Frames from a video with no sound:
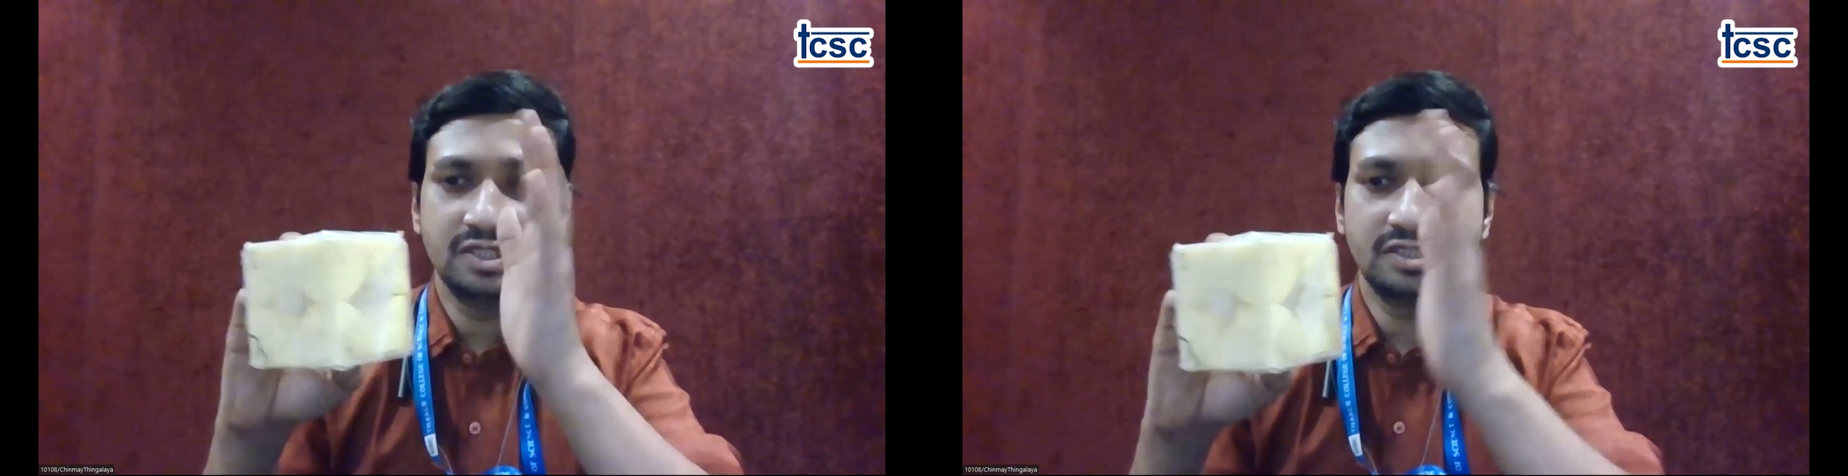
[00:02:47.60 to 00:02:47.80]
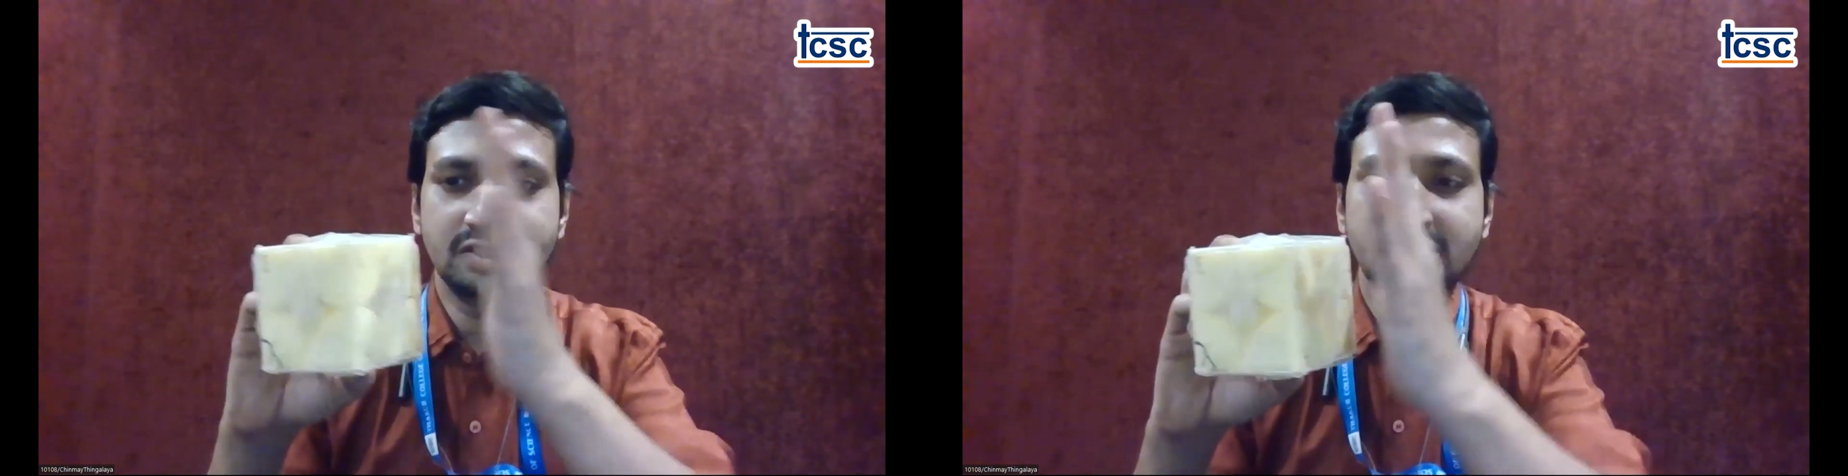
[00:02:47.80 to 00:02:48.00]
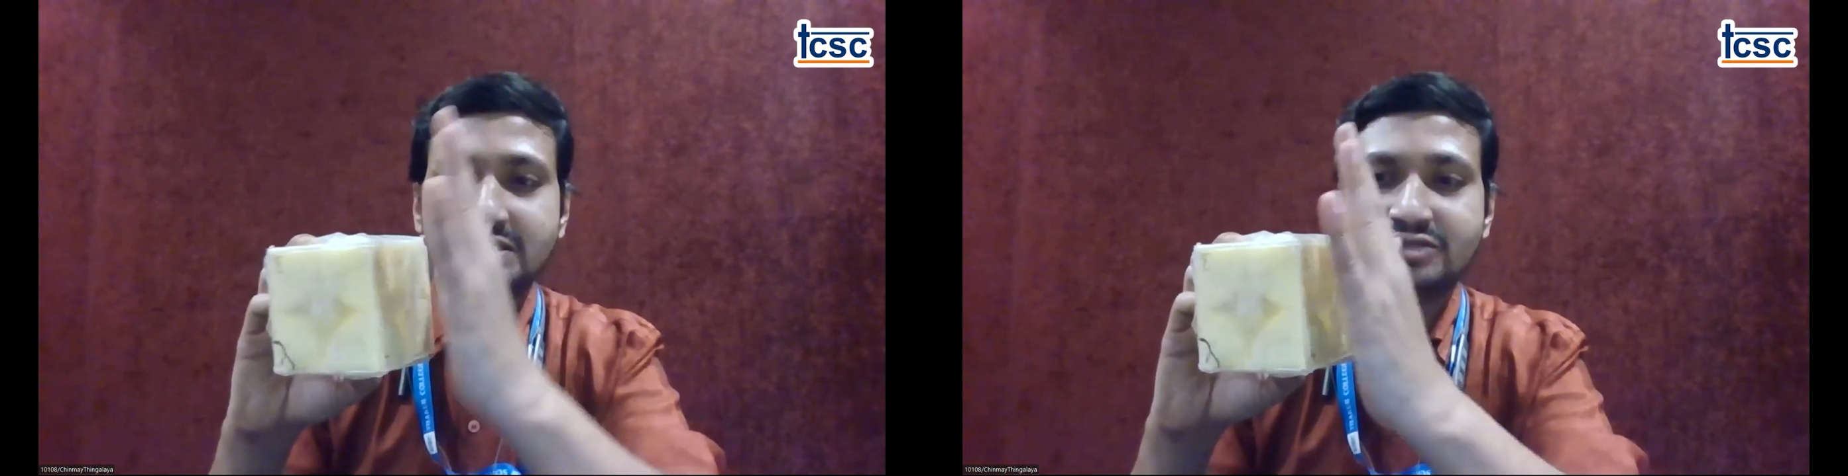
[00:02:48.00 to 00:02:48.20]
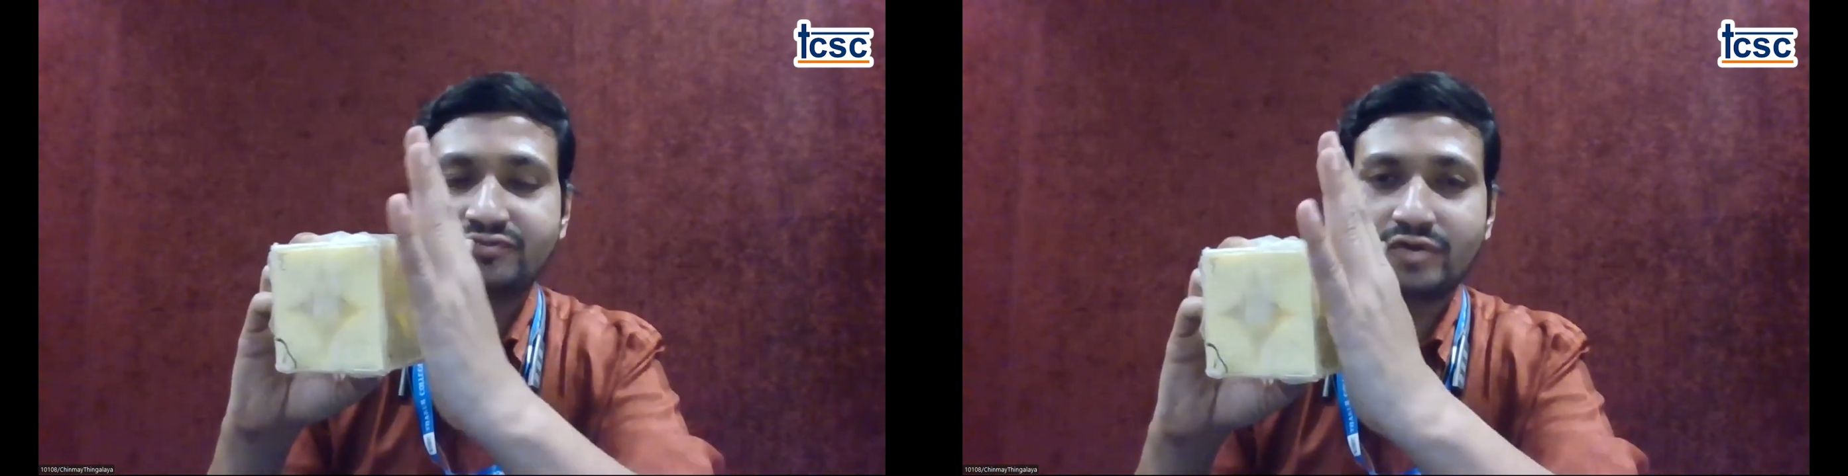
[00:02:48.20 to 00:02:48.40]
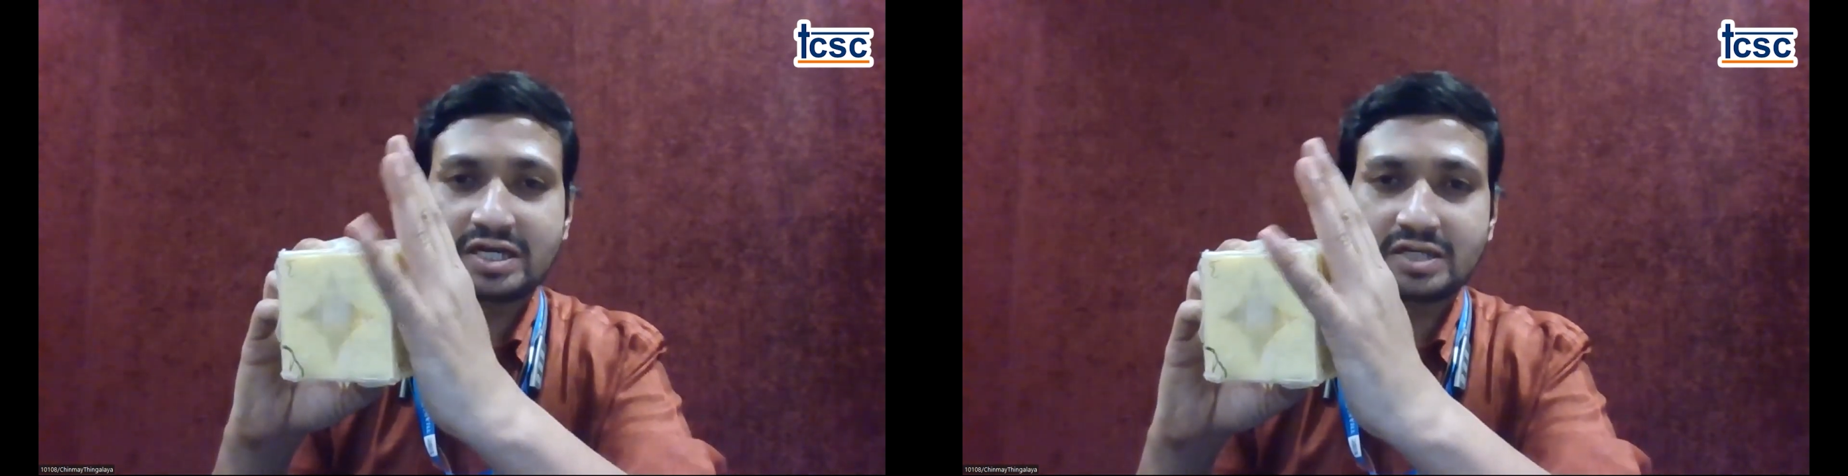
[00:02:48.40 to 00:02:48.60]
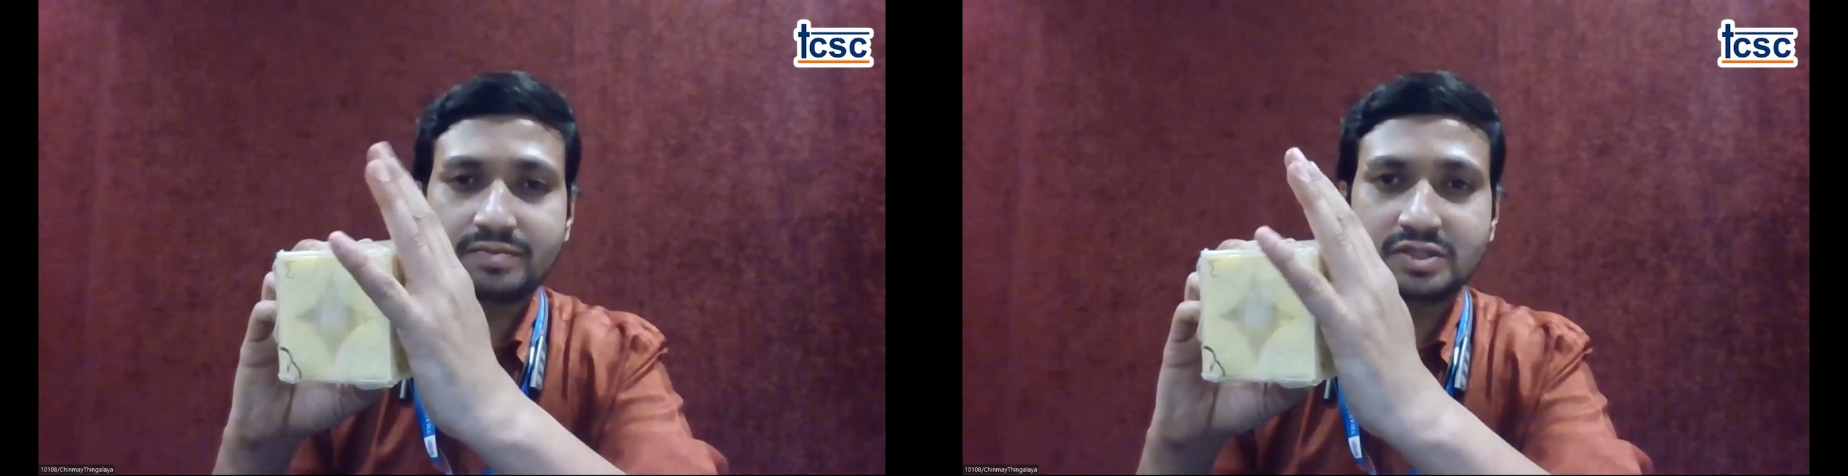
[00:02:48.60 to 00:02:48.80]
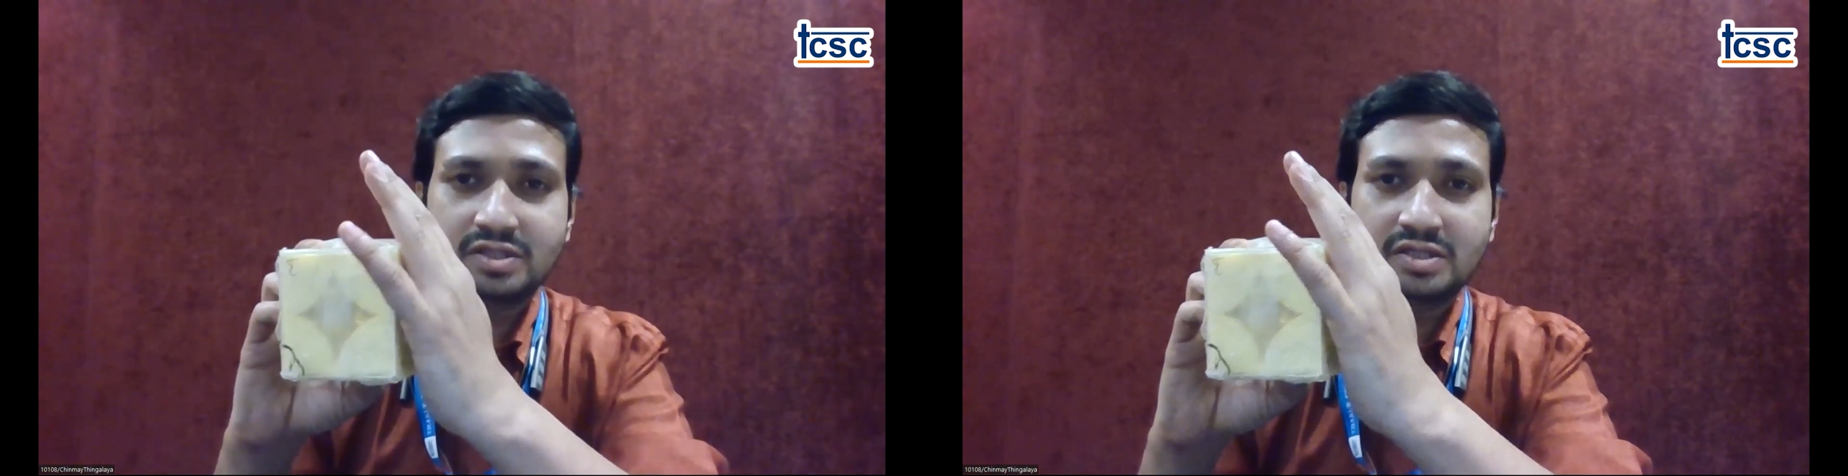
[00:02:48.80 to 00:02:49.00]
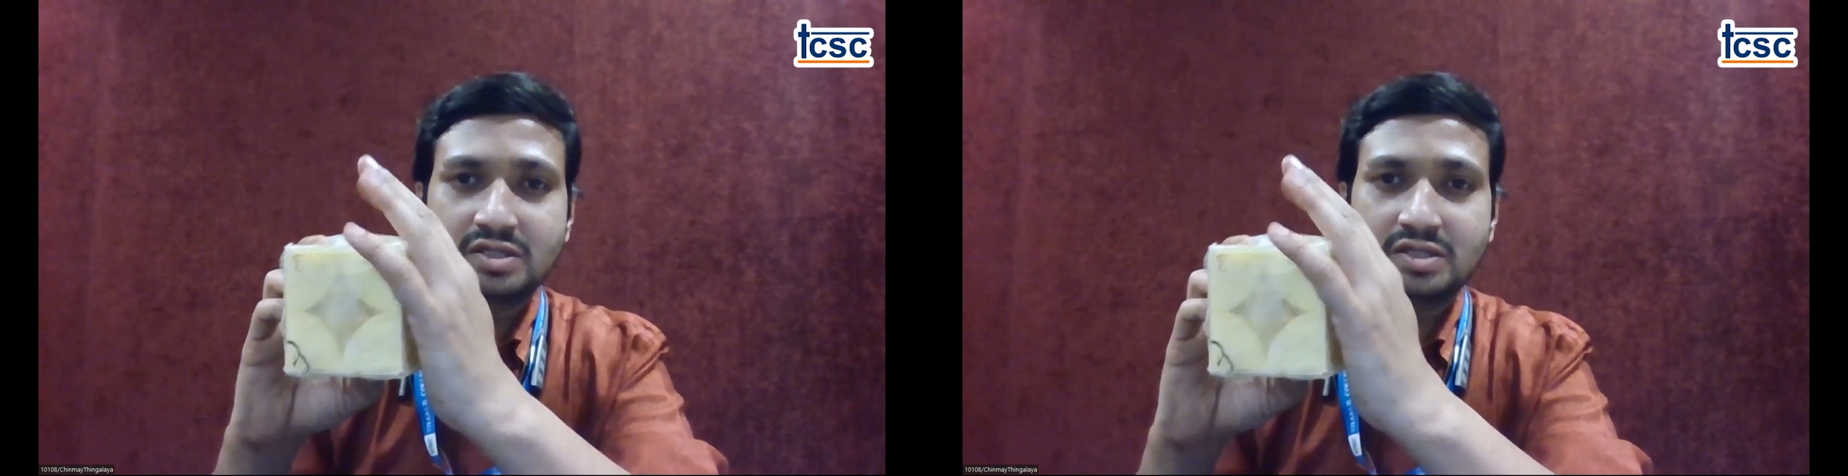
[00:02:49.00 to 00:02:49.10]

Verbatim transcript: yes, these four atoms.